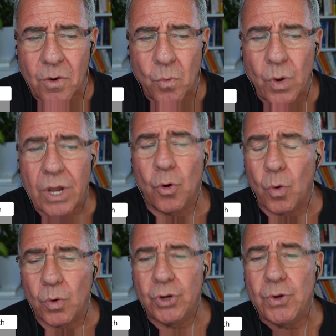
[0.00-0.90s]
we
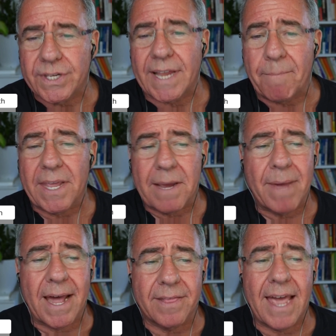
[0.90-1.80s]
all do something
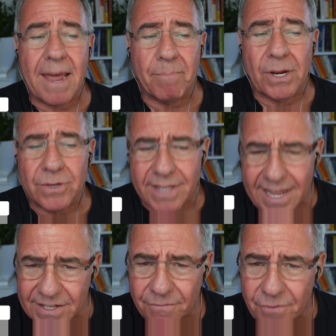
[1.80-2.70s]
about that? Because
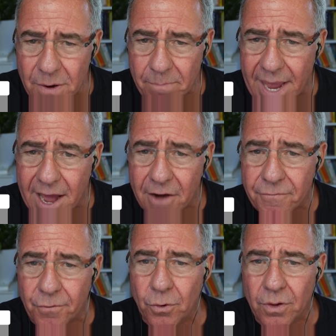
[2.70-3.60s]
that's a very
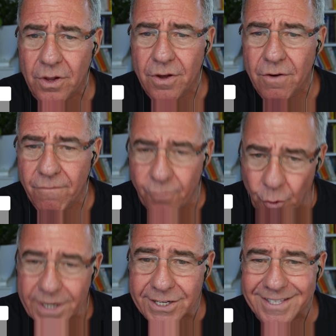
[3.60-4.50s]
powerful
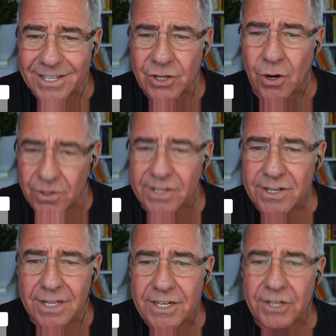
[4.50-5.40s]
voice that
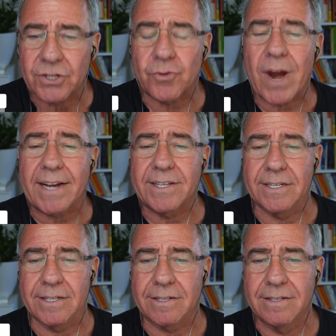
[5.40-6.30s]
constantly distracts
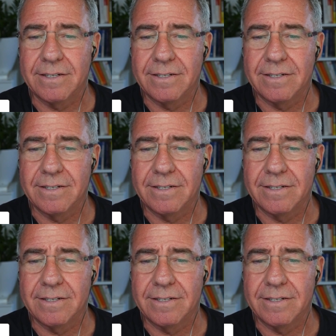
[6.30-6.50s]
us.